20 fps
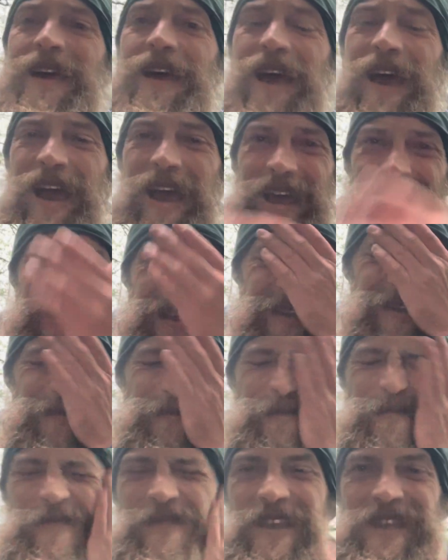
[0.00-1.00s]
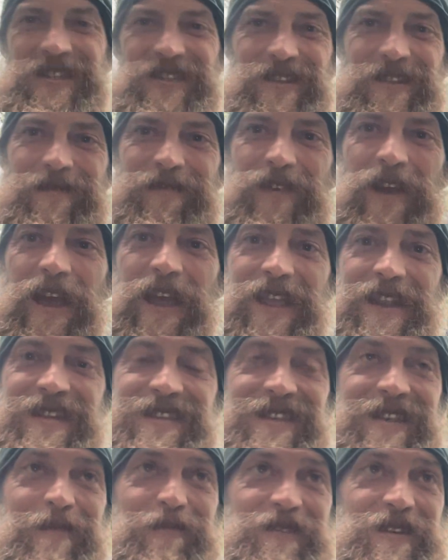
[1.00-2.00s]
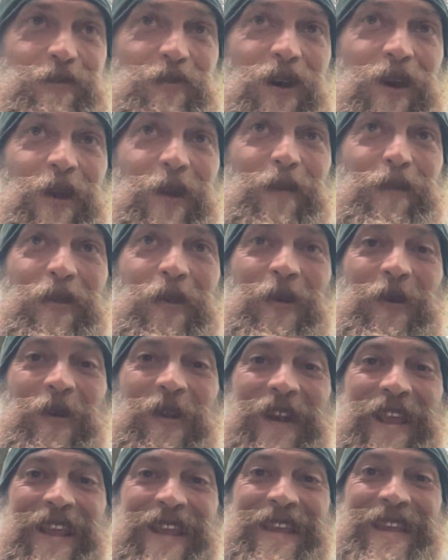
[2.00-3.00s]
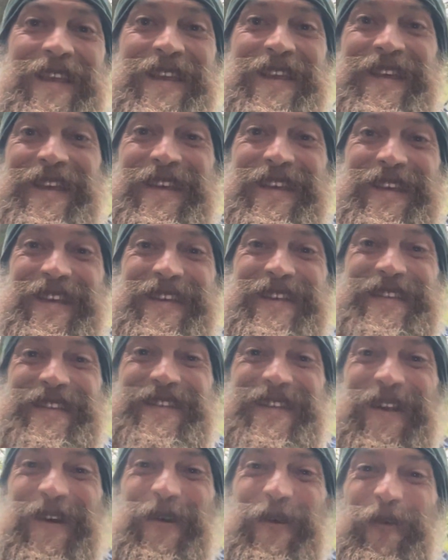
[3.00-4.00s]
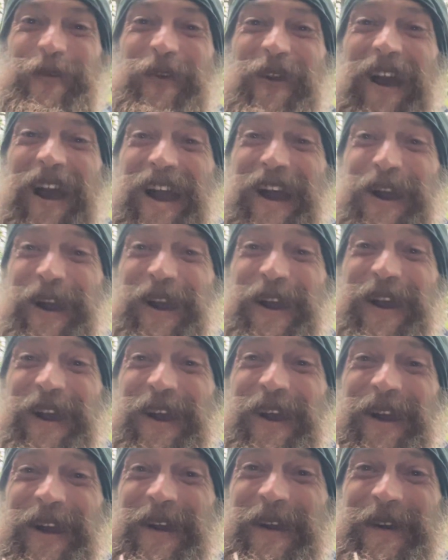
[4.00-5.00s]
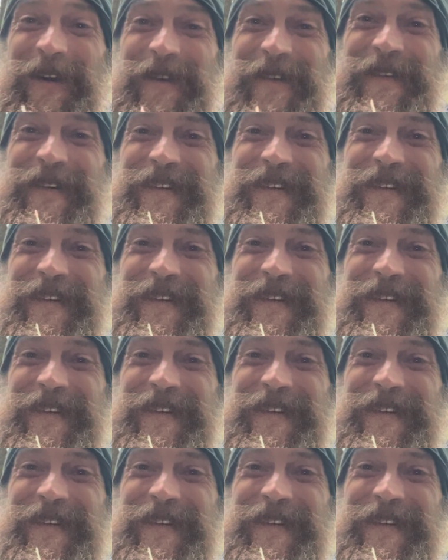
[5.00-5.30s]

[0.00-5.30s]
I should find some tomorrow morning. So, wow,